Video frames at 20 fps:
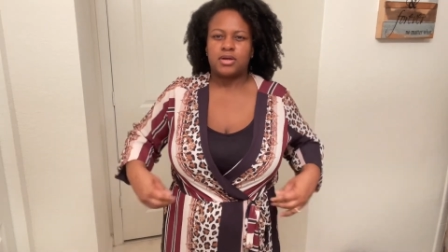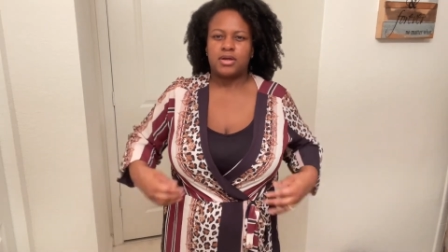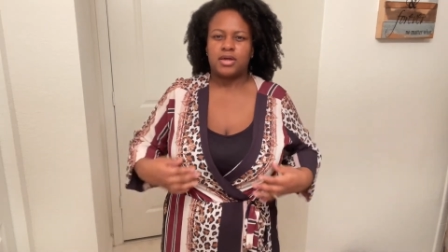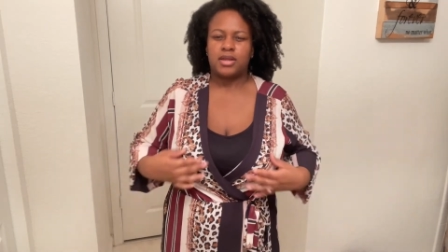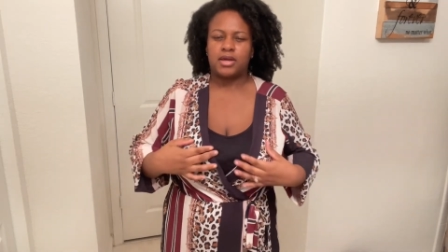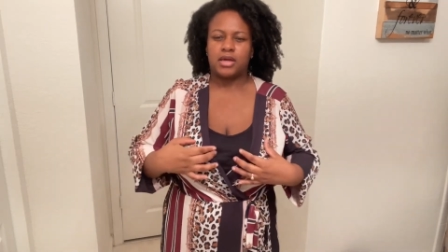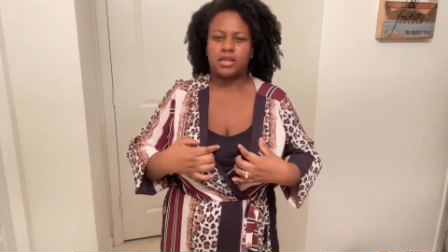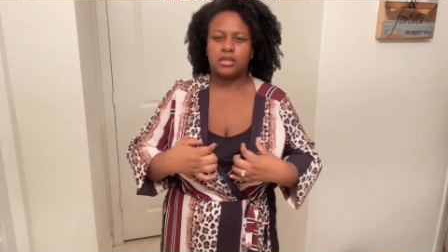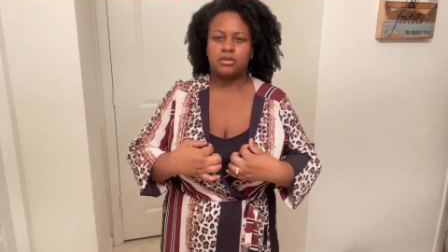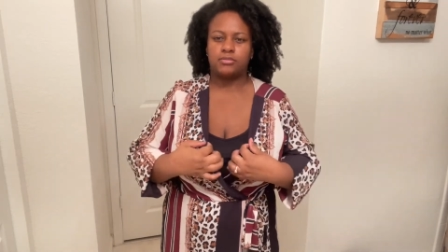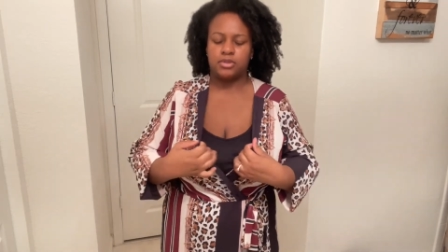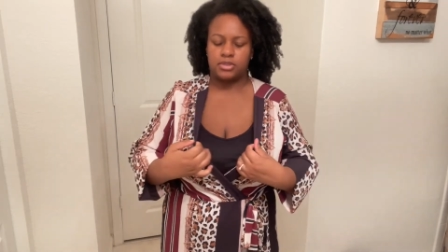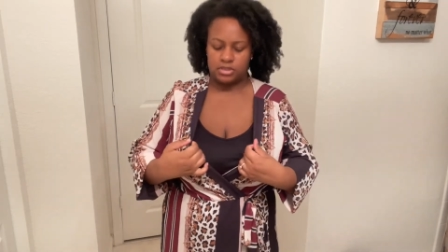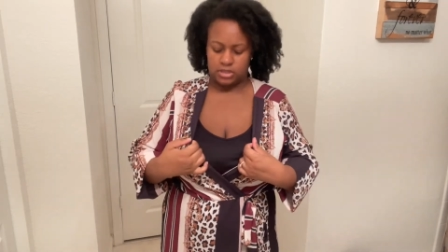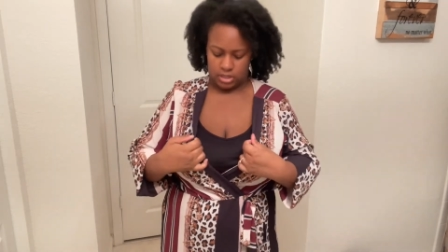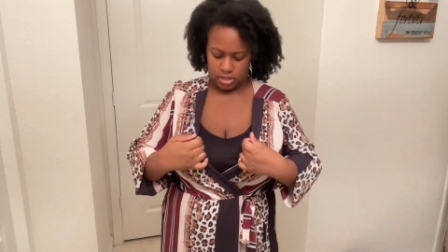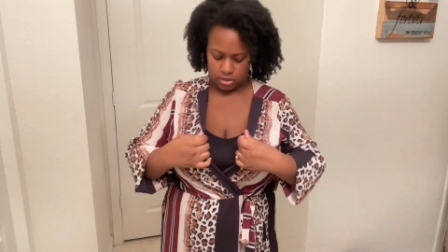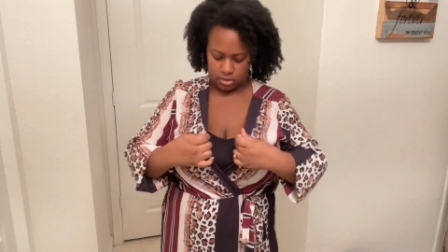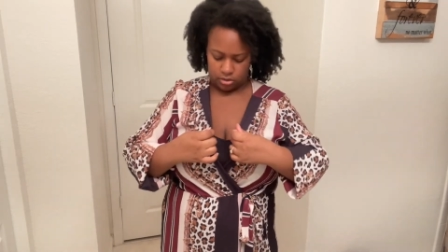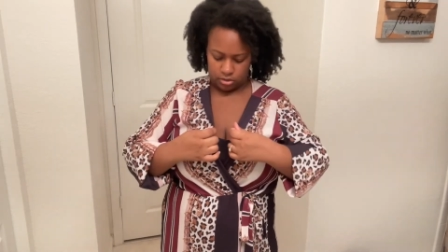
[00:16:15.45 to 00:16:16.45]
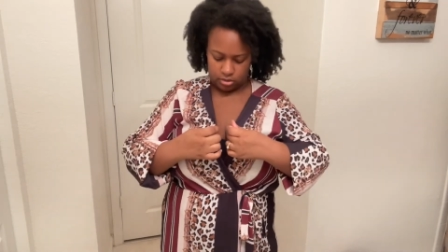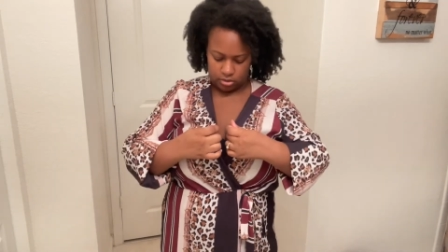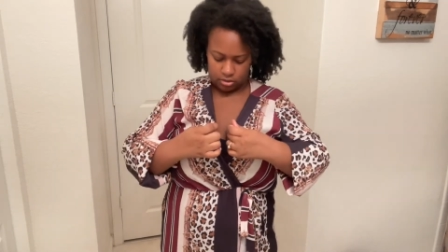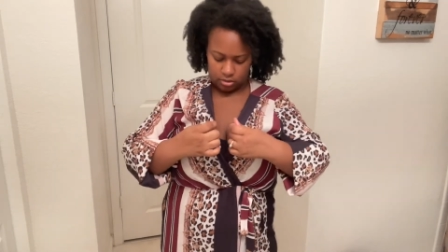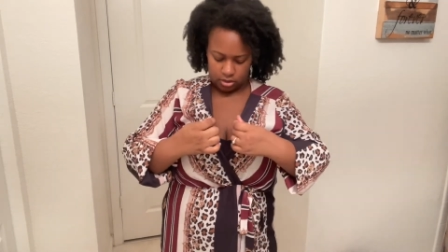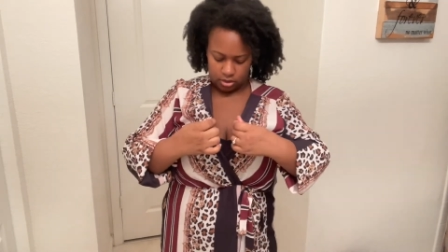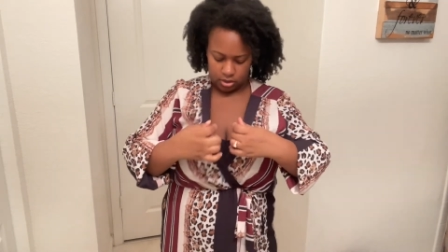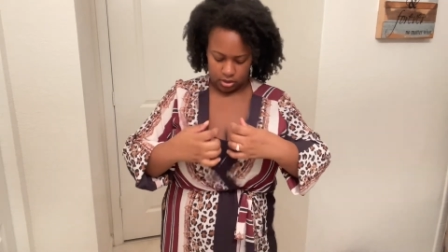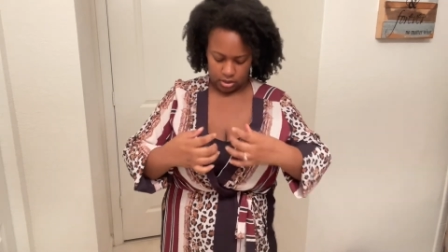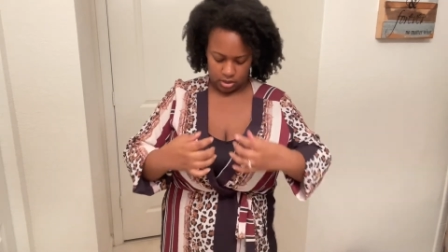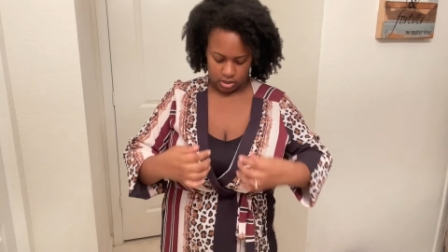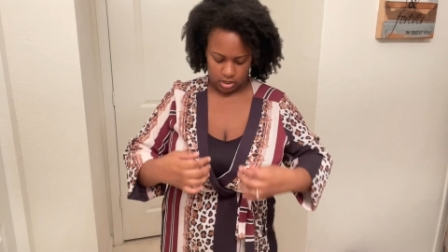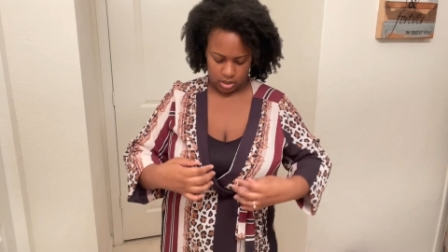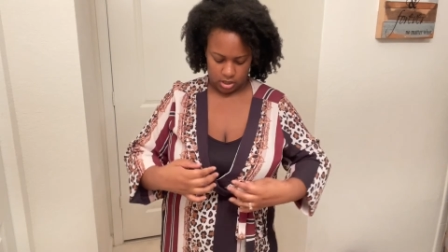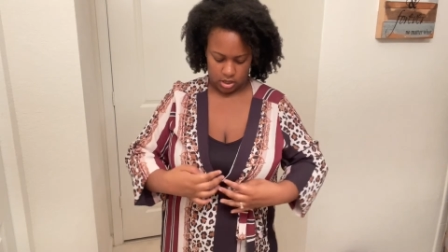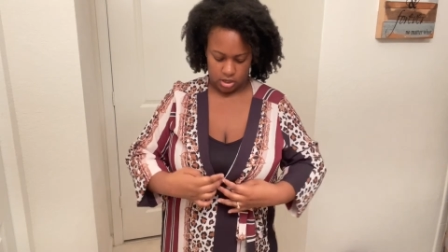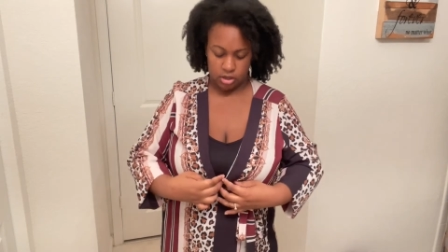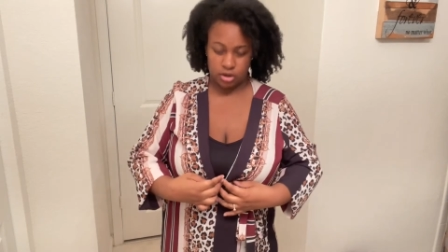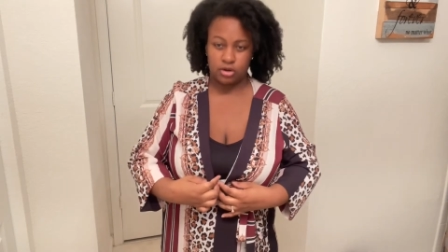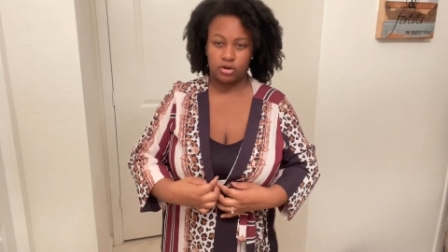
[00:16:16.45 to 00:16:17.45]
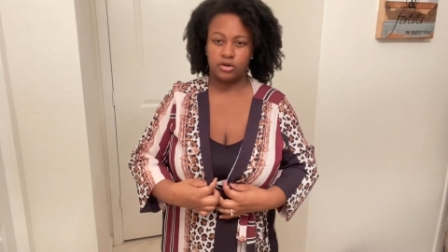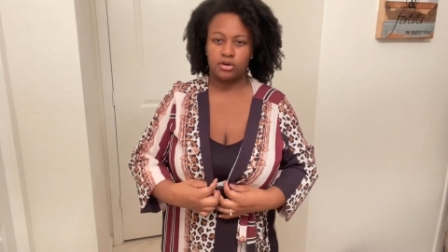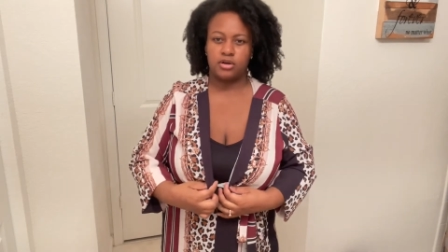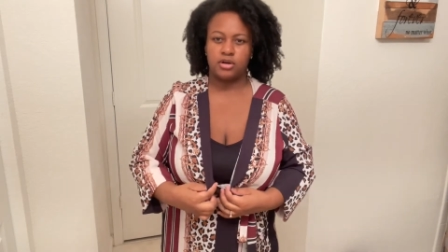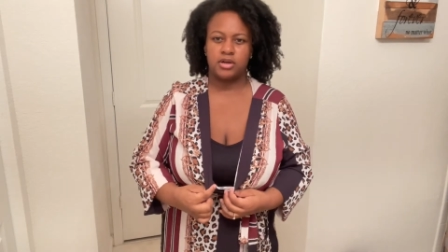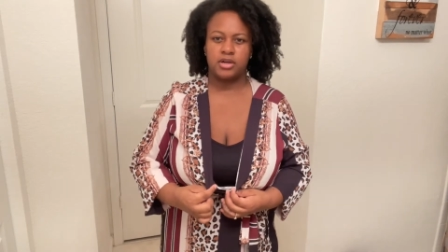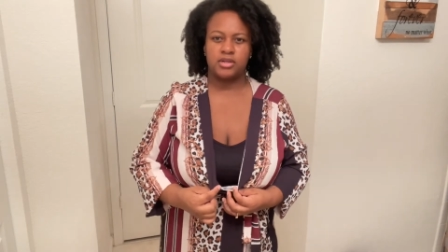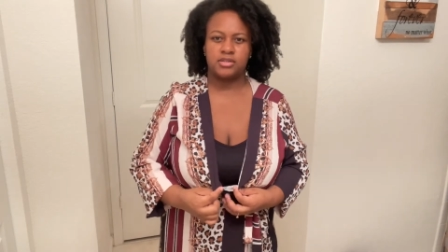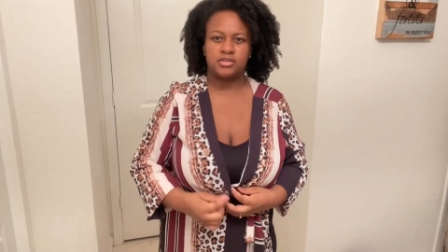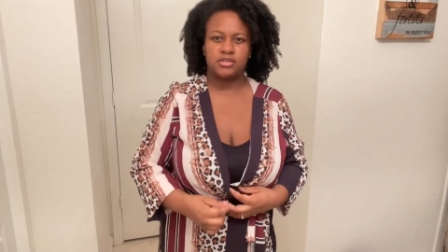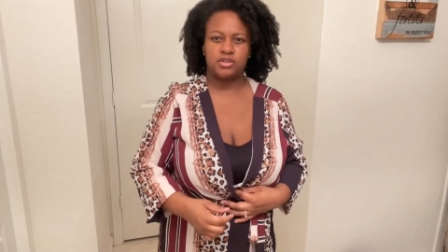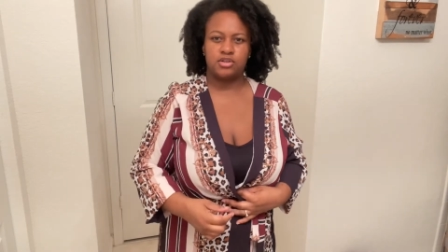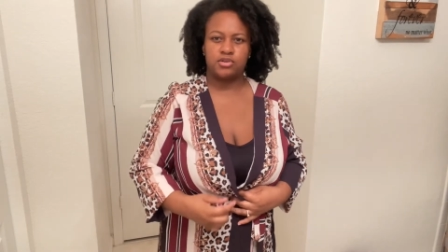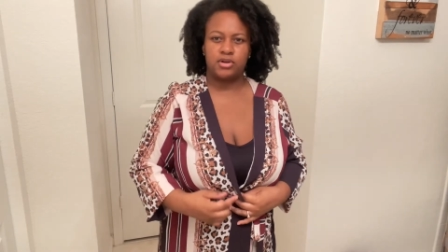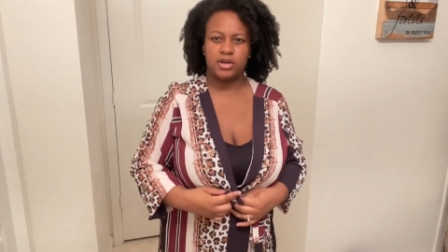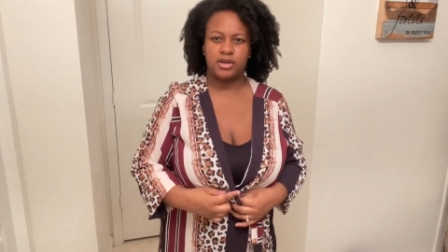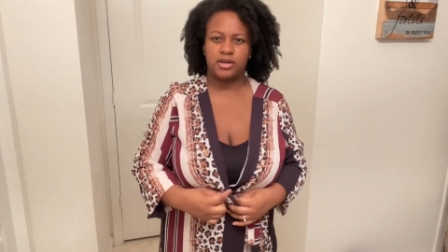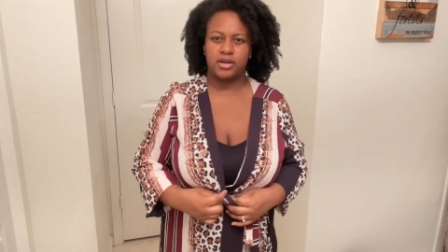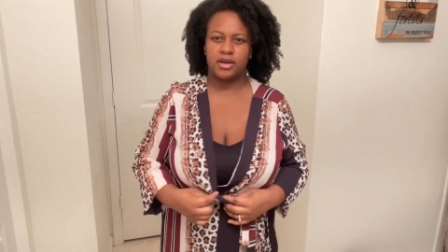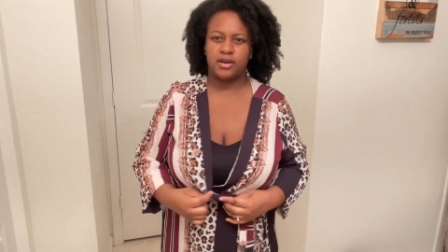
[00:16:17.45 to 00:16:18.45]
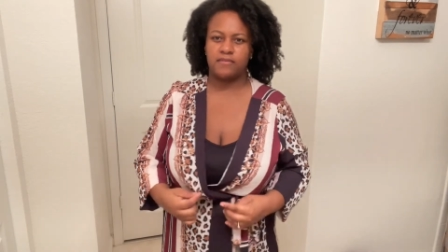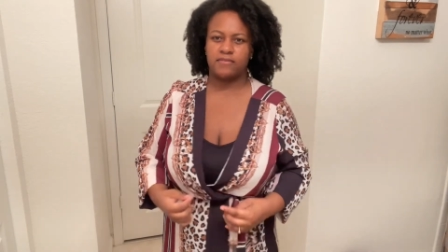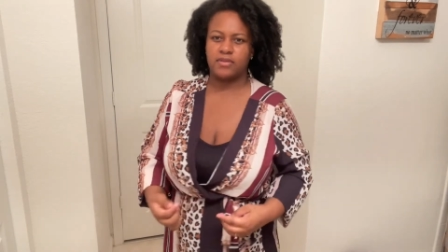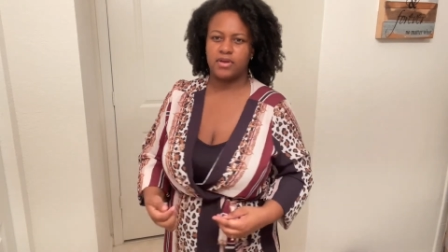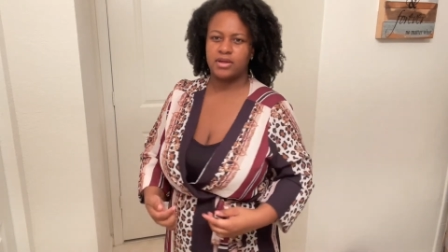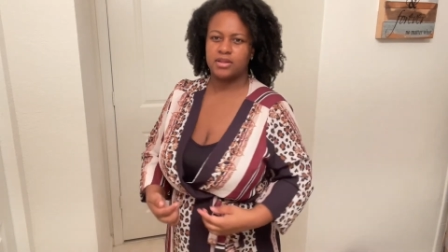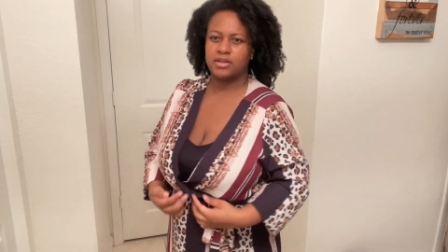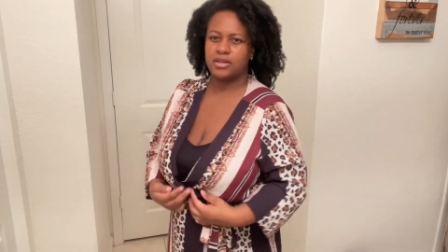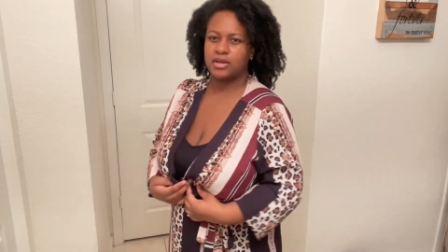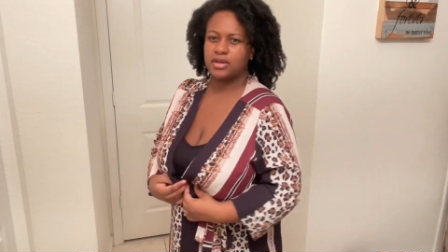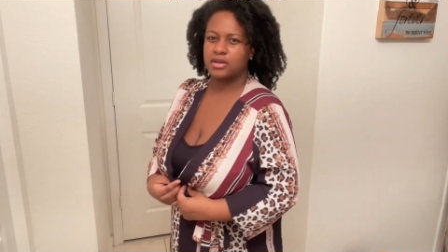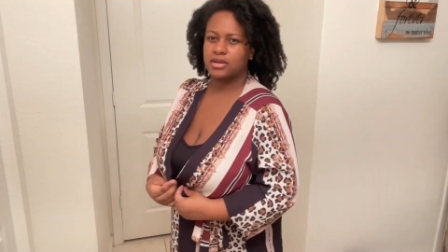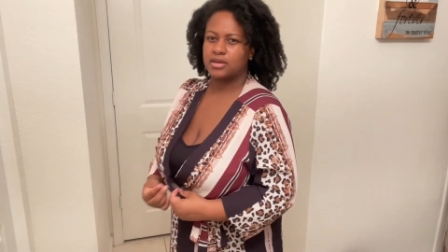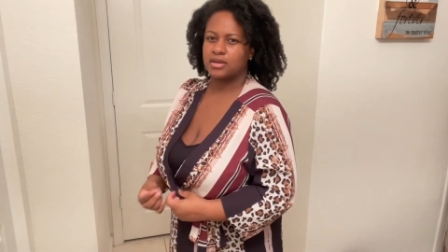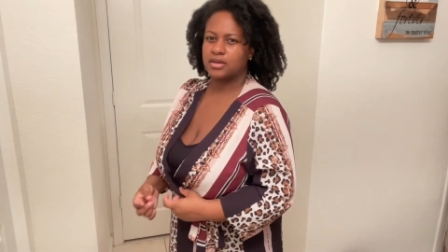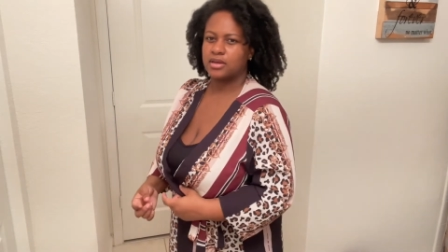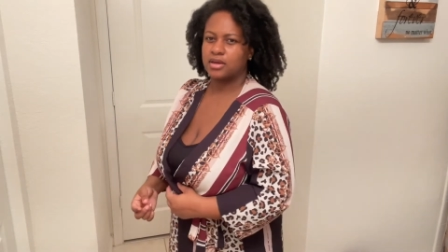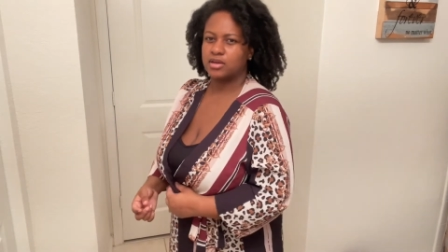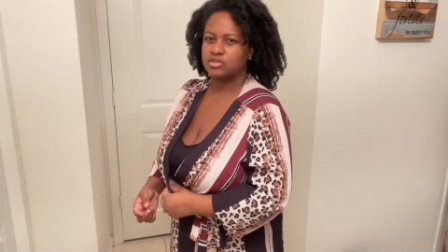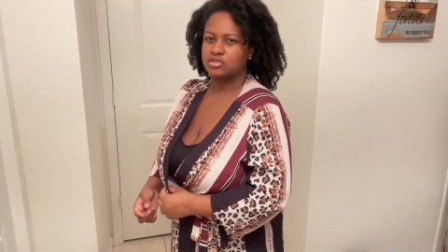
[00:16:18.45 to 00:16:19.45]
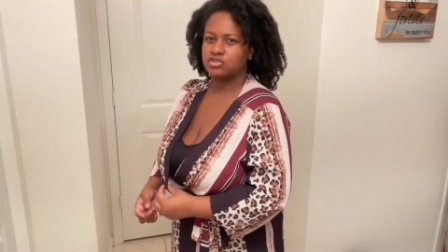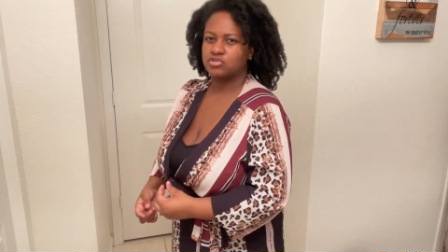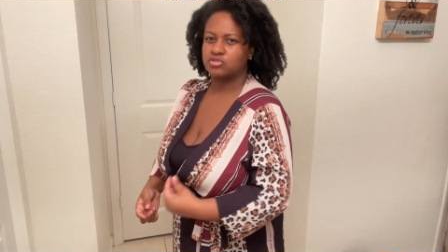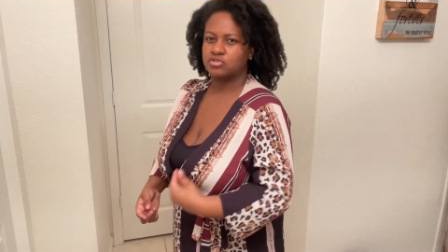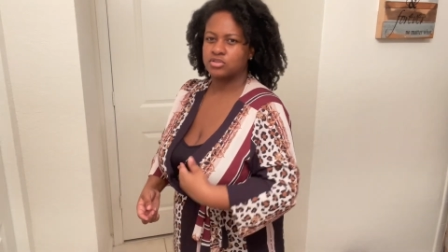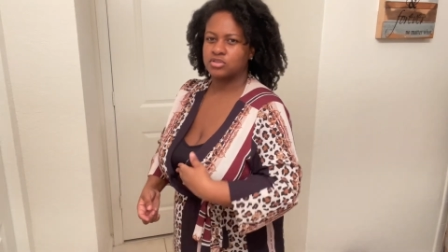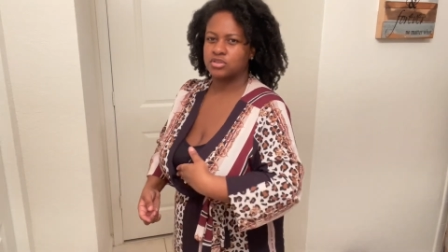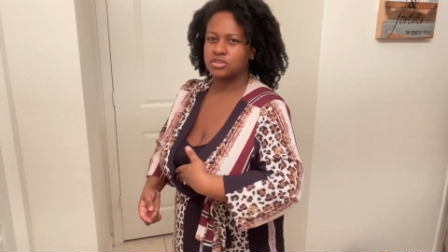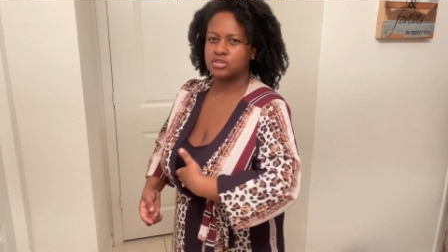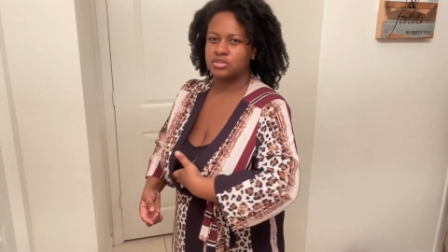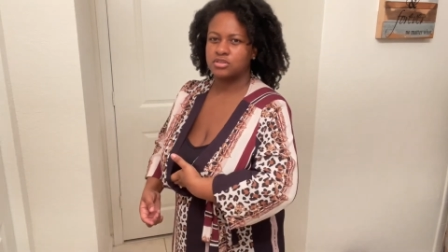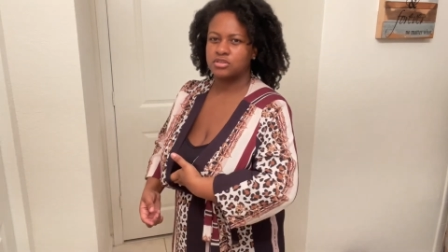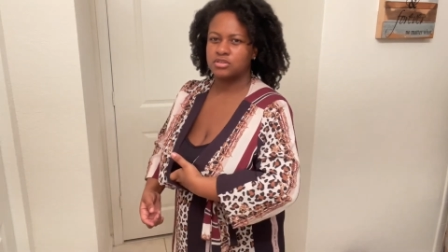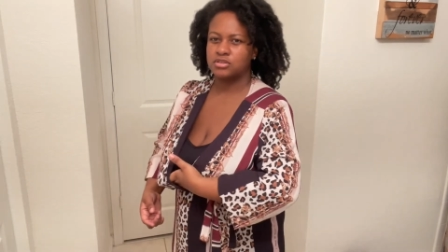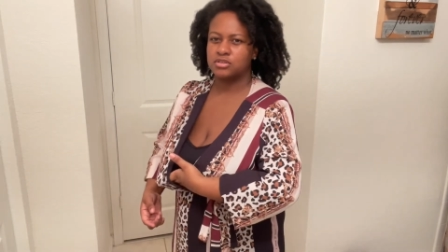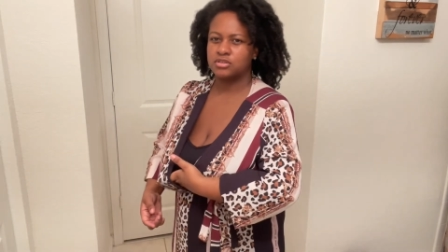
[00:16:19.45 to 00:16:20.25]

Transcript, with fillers: kind of like a little bit tighter here, because you, you kind of have that like extra,